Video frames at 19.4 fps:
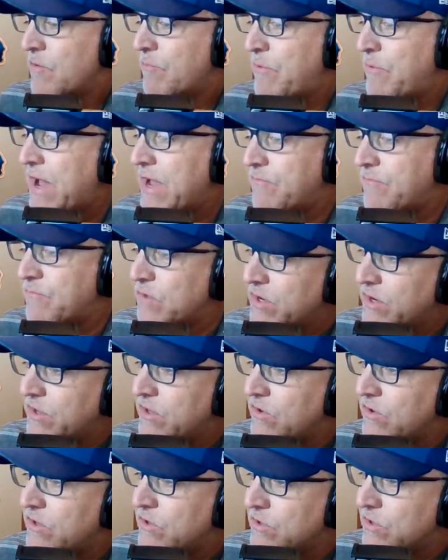But,
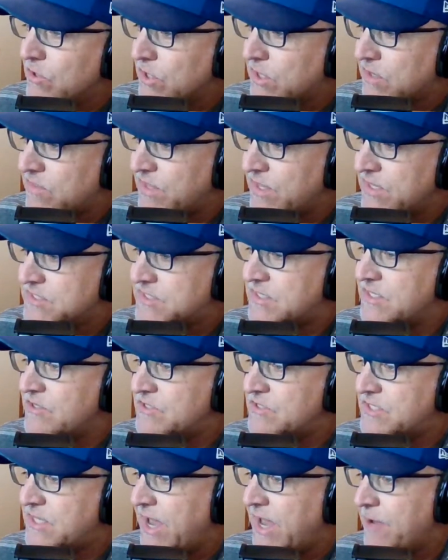you look at this and you
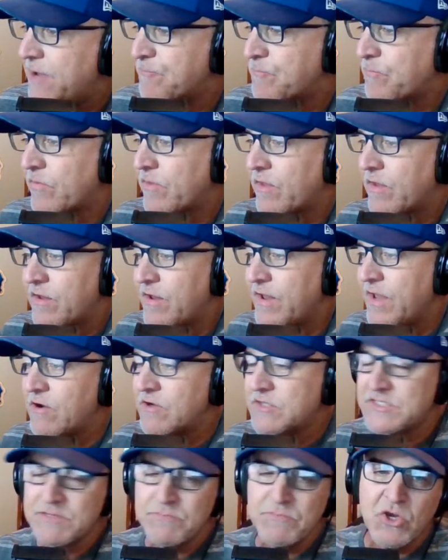say, here's
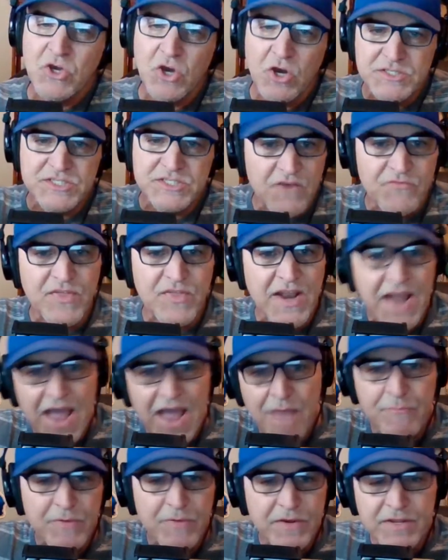some good stuff that
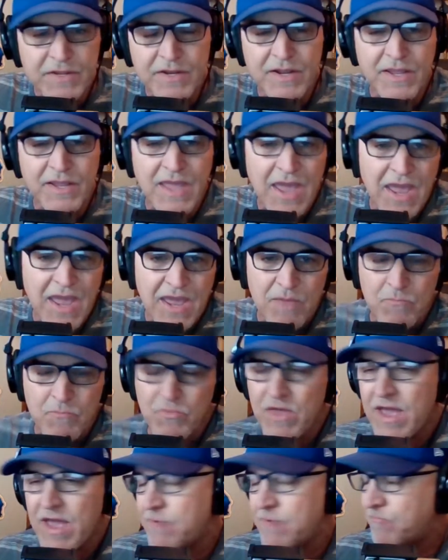happened in a
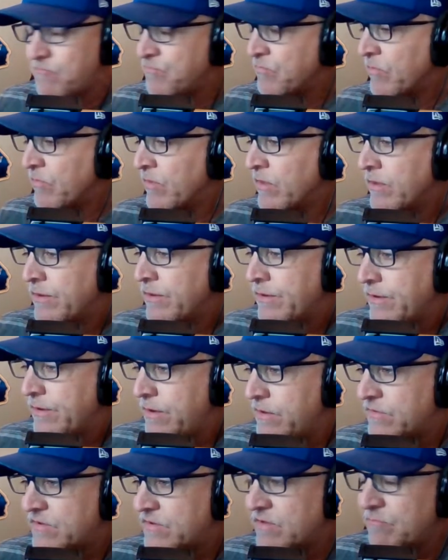game that
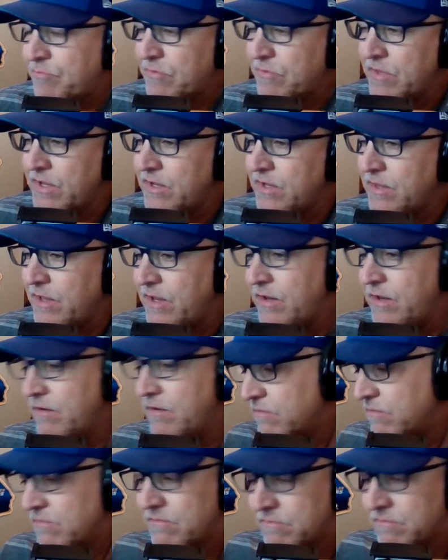is
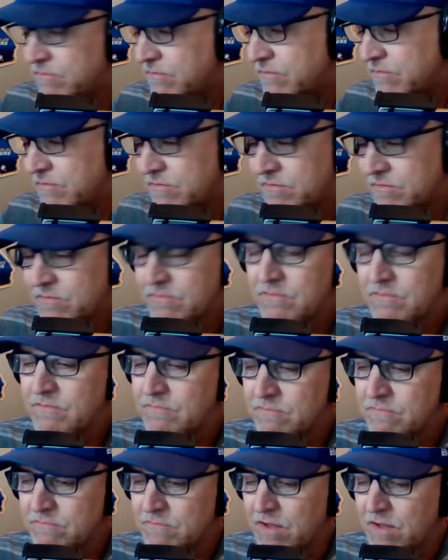completely
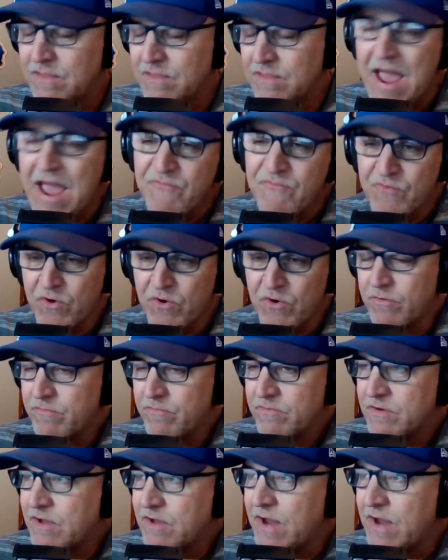a laugher,
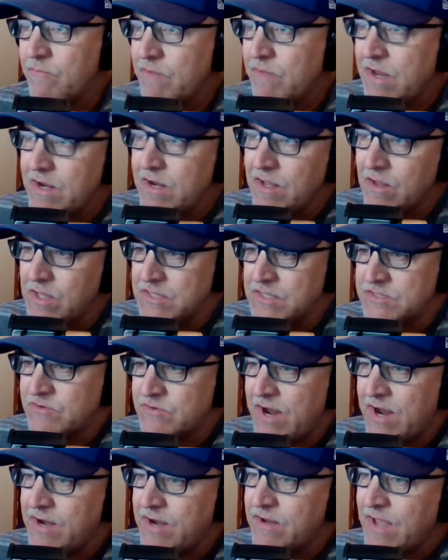kind of meaningless,
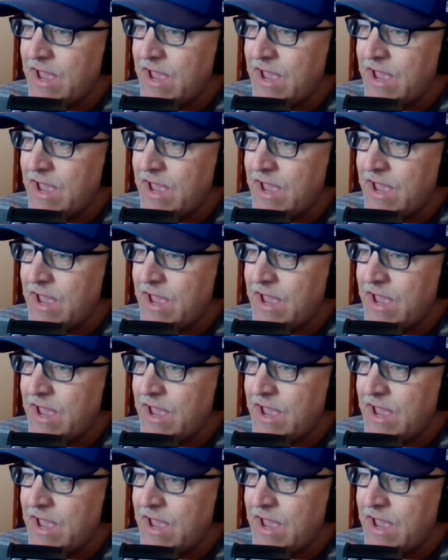right?